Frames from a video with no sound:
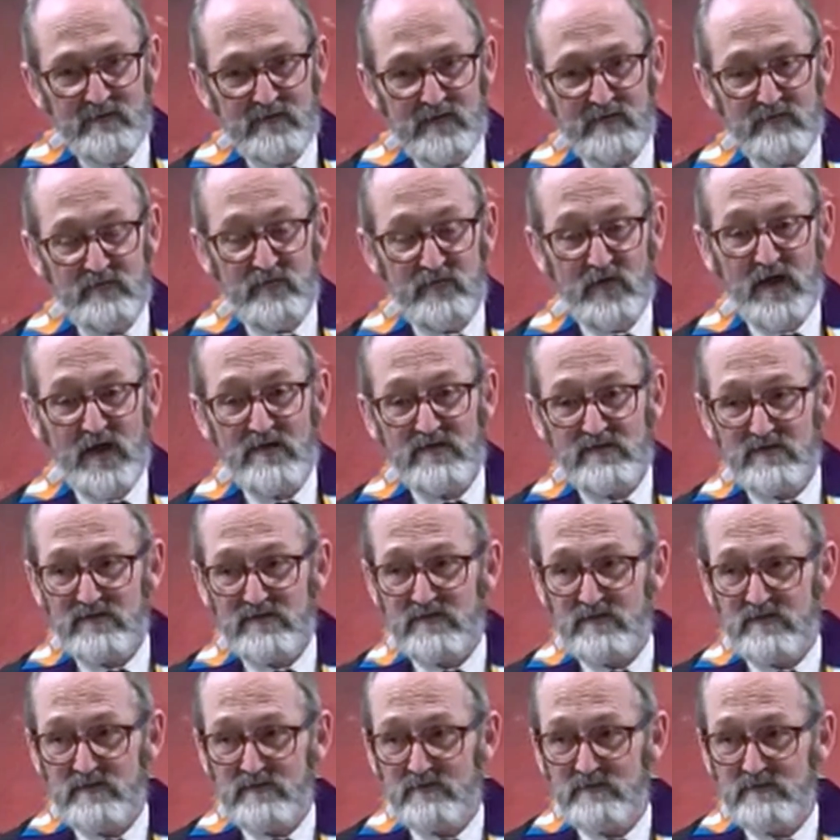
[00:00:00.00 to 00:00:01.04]
And
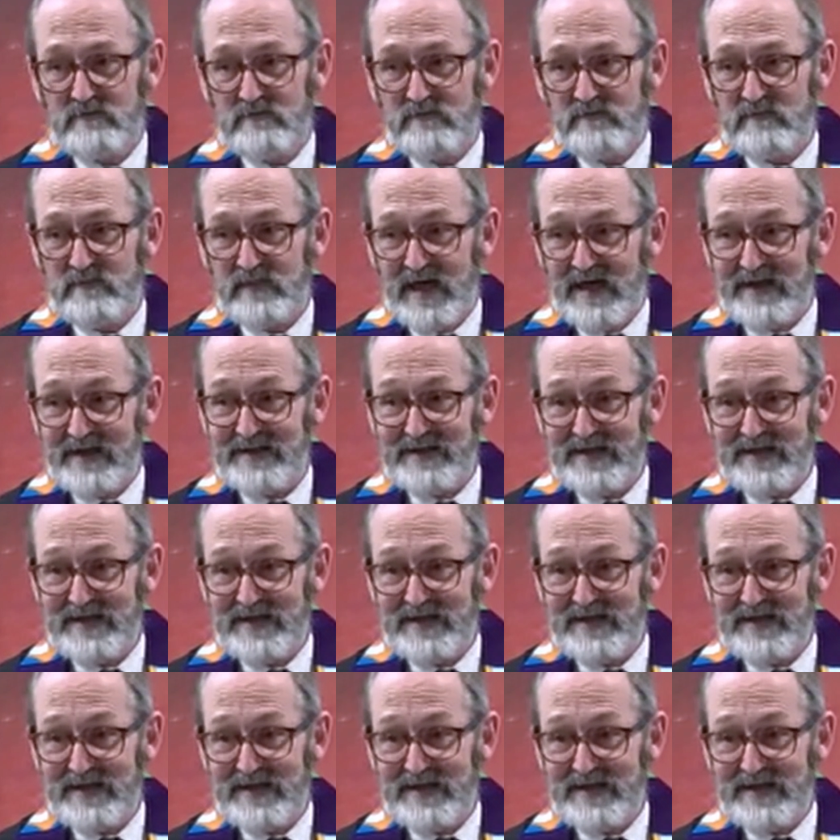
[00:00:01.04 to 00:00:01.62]
friends, that